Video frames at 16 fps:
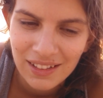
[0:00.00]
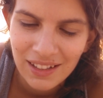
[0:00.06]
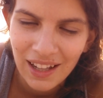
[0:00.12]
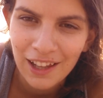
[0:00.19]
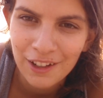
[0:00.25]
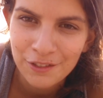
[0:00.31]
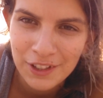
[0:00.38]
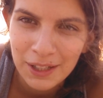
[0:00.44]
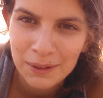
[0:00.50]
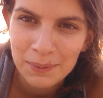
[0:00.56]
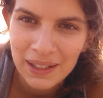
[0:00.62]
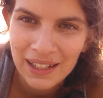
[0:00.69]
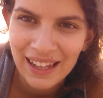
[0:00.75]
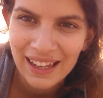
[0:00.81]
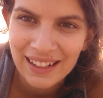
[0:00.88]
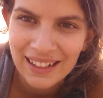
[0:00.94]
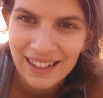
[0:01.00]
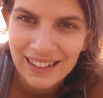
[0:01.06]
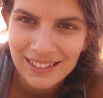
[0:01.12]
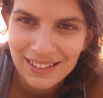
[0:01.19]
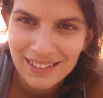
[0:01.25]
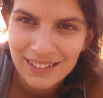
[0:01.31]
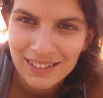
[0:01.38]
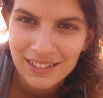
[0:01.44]
Life can be like
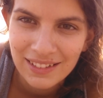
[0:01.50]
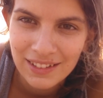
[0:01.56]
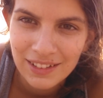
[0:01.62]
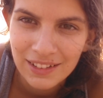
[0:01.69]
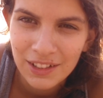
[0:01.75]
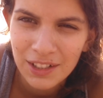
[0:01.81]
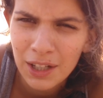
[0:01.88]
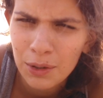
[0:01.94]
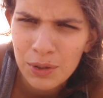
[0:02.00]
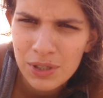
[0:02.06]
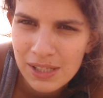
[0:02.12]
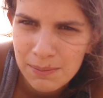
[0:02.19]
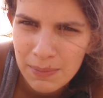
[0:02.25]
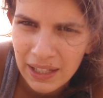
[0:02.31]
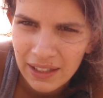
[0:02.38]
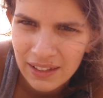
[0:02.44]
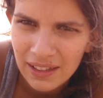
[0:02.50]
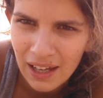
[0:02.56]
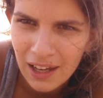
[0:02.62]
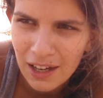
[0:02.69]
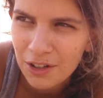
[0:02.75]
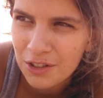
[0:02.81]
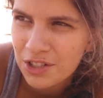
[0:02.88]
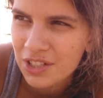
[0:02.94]
that. You know, I was in my
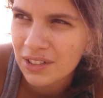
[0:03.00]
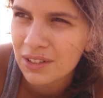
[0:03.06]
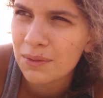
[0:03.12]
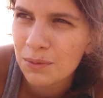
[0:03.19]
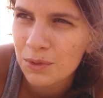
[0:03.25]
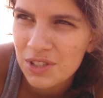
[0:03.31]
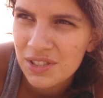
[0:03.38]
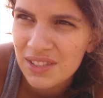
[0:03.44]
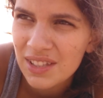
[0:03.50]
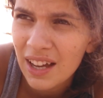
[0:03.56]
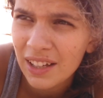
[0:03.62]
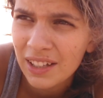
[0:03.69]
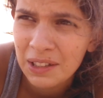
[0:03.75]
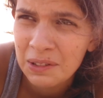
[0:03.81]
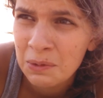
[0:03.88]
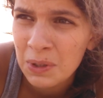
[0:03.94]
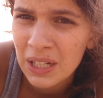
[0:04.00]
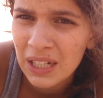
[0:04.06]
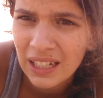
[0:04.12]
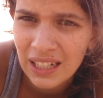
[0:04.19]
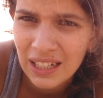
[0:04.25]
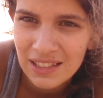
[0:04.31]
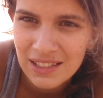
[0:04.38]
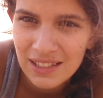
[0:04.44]
couch and it was dark and
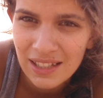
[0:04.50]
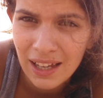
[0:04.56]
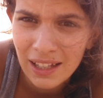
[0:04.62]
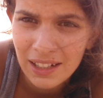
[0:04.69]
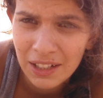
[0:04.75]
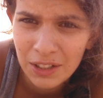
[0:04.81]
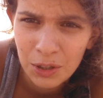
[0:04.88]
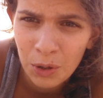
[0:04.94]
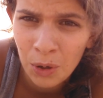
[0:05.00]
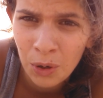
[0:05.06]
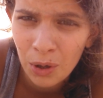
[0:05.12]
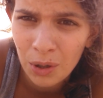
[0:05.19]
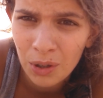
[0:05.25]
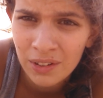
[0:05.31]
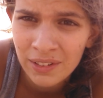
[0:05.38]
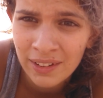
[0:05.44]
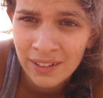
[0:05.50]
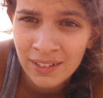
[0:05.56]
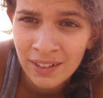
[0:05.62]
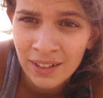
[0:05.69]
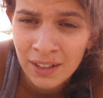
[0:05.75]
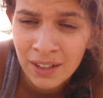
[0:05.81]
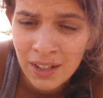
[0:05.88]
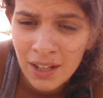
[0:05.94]
raining outside and cold, and
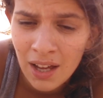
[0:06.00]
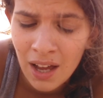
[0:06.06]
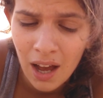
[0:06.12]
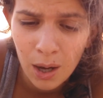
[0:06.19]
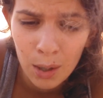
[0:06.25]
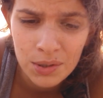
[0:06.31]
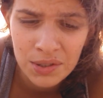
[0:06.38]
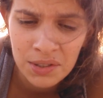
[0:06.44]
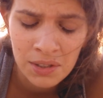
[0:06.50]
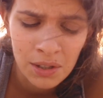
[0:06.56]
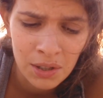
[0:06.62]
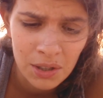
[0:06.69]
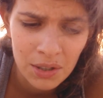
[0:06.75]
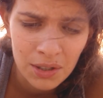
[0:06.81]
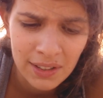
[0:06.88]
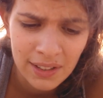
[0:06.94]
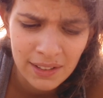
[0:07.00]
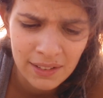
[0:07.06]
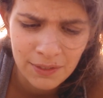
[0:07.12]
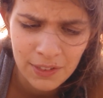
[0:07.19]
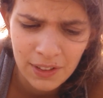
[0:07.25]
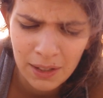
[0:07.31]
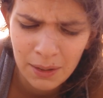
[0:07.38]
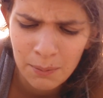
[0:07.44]
I was alone and
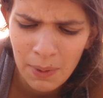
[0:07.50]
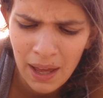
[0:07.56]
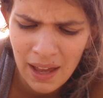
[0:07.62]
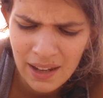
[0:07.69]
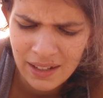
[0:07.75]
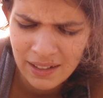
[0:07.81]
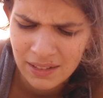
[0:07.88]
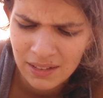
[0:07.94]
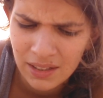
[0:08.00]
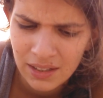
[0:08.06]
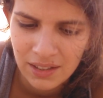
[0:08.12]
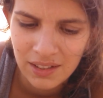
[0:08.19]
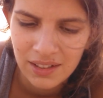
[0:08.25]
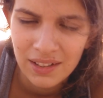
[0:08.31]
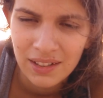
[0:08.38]
feeling bad, and